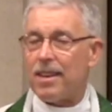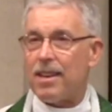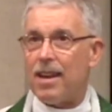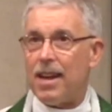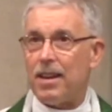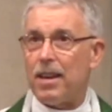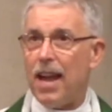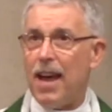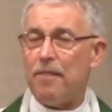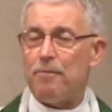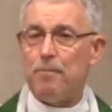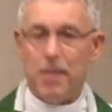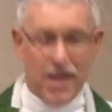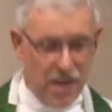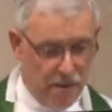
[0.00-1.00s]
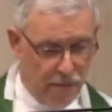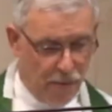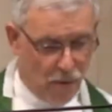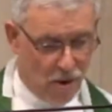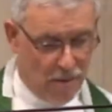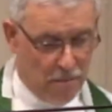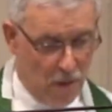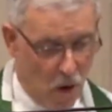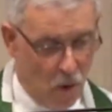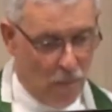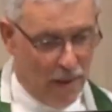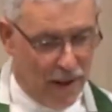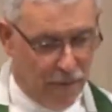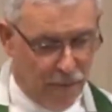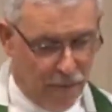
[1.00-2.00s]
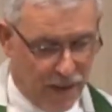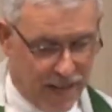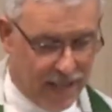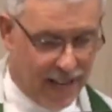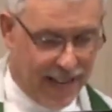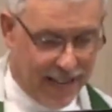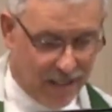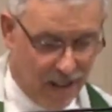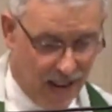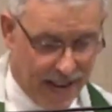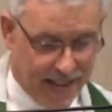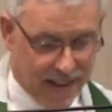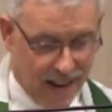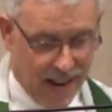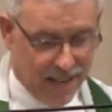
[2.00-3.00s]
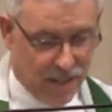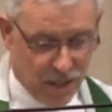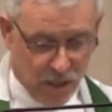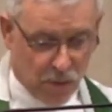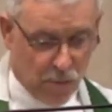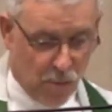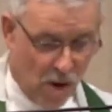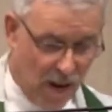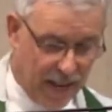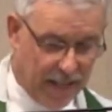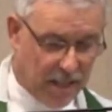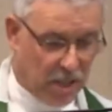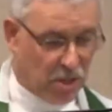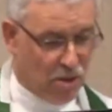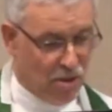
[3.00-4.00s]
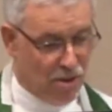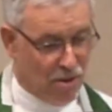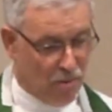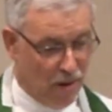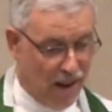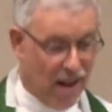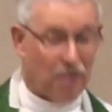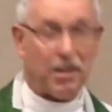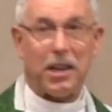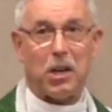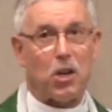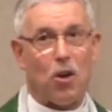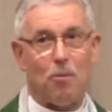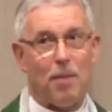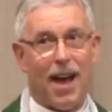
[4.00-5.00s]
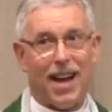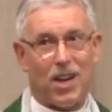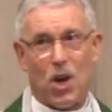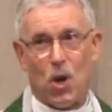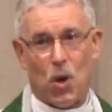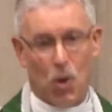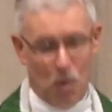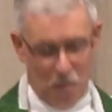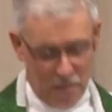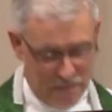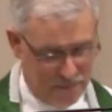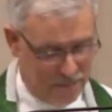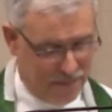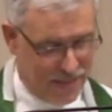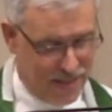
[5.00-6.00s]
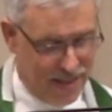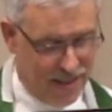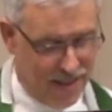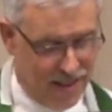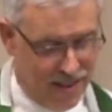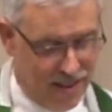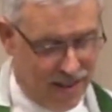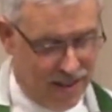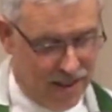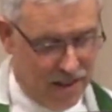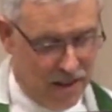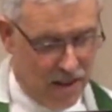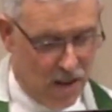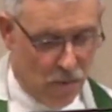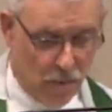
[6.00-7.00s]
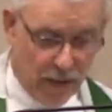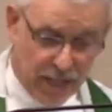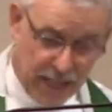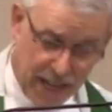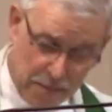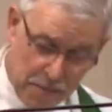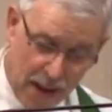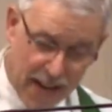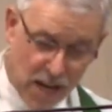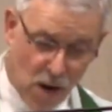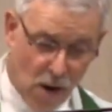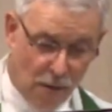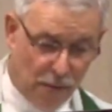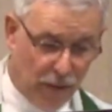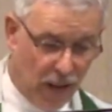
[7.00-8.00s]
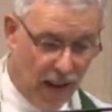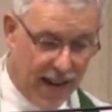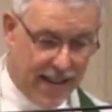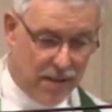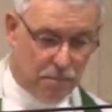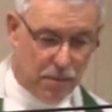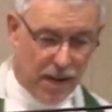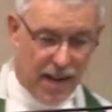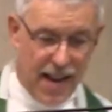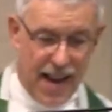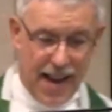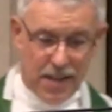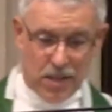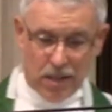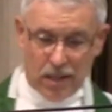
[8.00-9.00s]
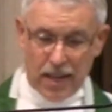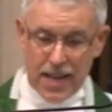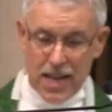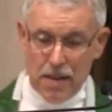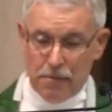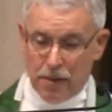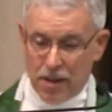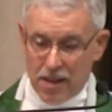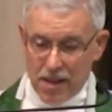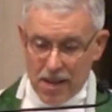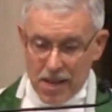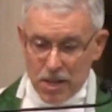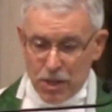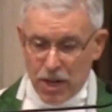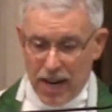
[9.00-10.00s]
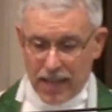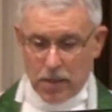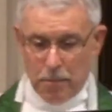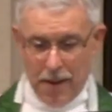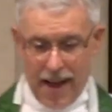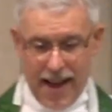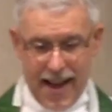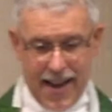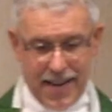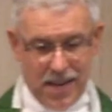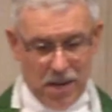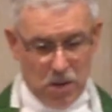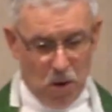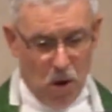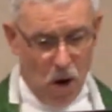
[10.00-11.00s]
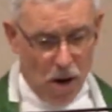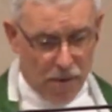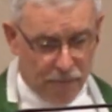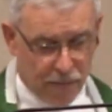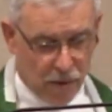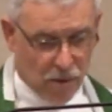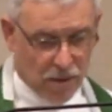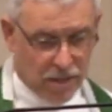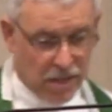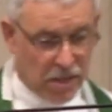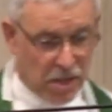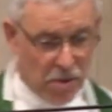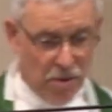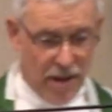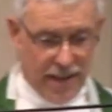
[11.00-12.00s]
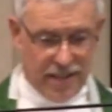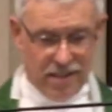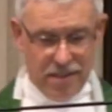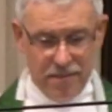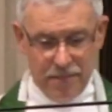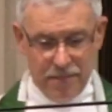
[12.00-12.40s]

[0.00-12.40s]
and left me for a moment feeling like I just wanted to turn around and go back home. We did make our flight, but had to leave a checked bag in Hartford to do it.